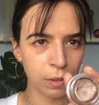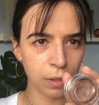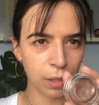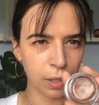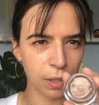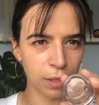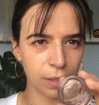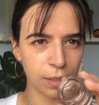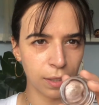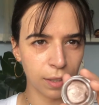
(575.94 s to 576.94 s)
Like
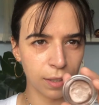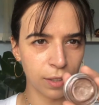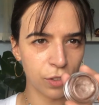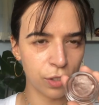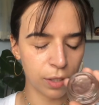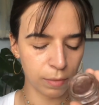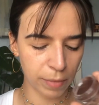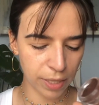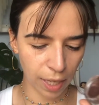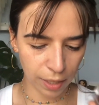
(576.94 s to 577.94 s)
it's like this
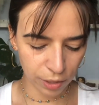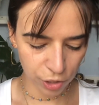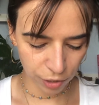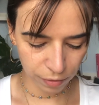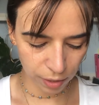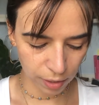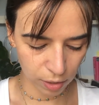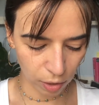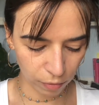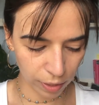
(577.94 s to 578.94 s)
metallic shift that
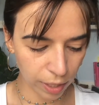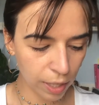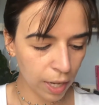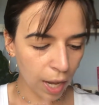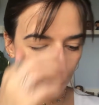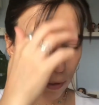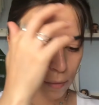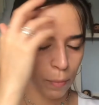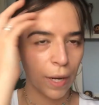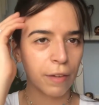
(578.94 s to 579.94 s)
is lovely. I'm gonna
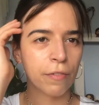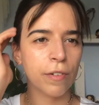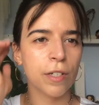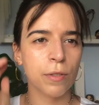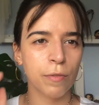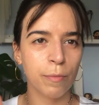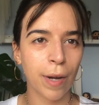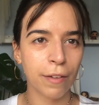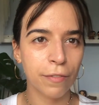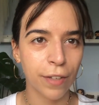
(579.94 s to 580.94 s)
apply first with
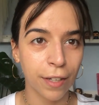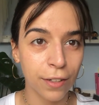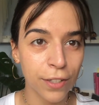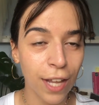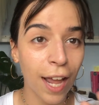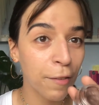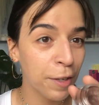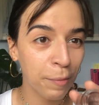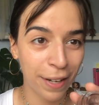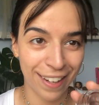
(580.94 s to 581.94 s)
my fingers. I haven't
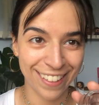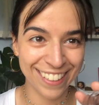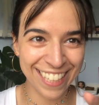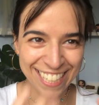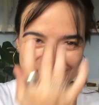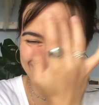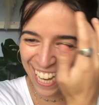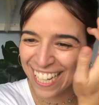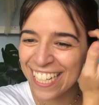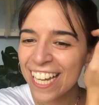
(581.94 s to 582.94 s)
applied this
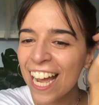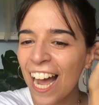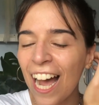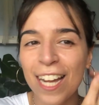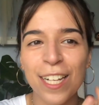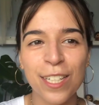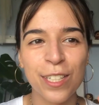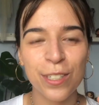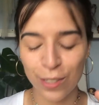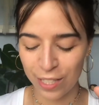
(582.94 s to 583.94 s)
yet. I
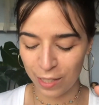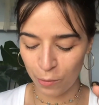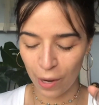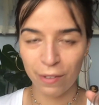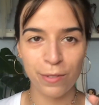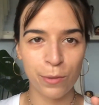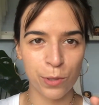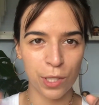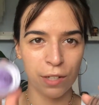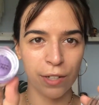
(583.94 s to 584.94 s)
used the Wild
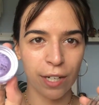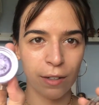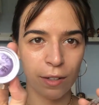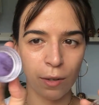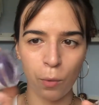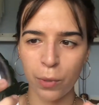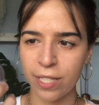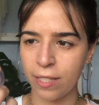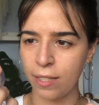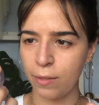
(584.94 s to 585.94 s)
Wisteria,
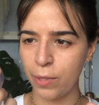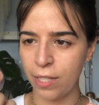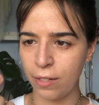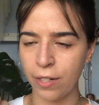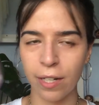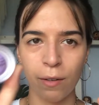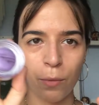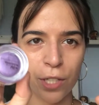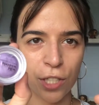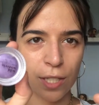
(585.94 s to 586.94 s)

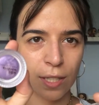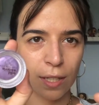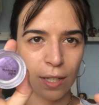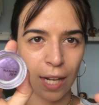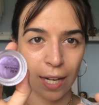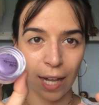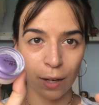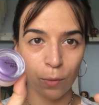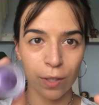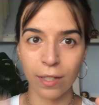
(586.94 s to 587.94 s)
which is the
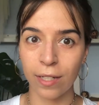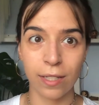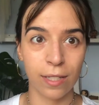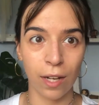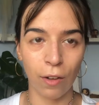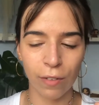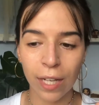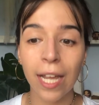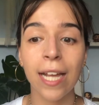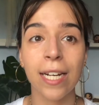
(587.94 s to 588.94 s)
lilac one, and it's
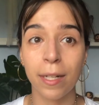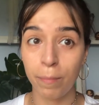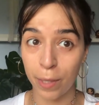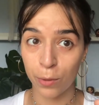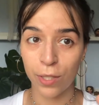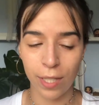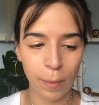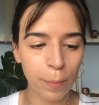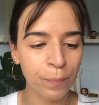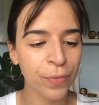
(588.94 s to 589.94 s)
lovely and it builds up.